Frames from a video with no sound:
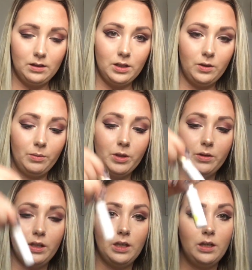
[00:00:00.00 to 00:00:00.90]
So I'm
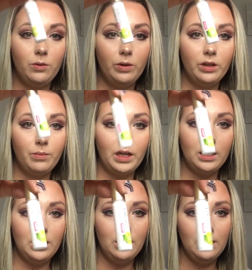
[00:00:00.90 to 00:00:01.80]
going in with my
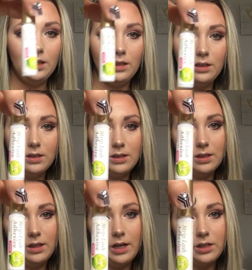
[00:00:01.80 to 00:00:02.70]
Kiss
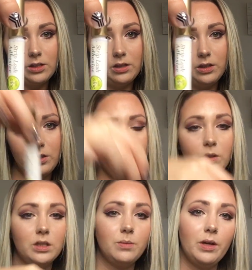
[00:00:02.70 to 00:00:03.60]
lash glue.
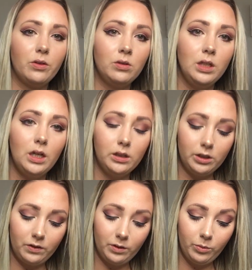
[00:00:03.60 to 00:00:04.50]
It's about
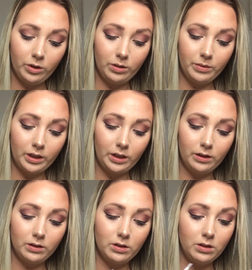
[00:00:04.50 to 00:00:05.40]
$3 from
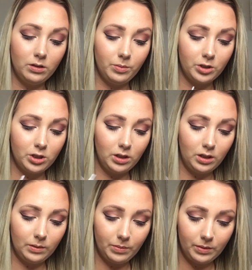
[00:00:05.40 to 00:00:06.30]
Walmart, super
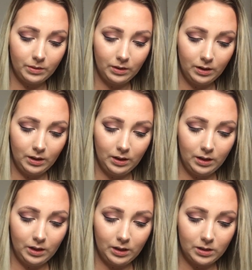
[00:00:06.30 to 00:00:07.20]
cheap.
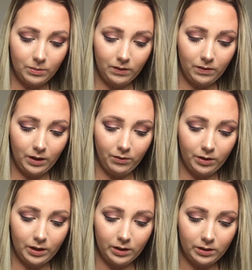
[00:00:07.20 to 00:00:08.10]
It's my
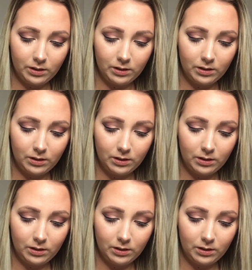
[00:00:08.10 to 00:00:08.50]
favorite.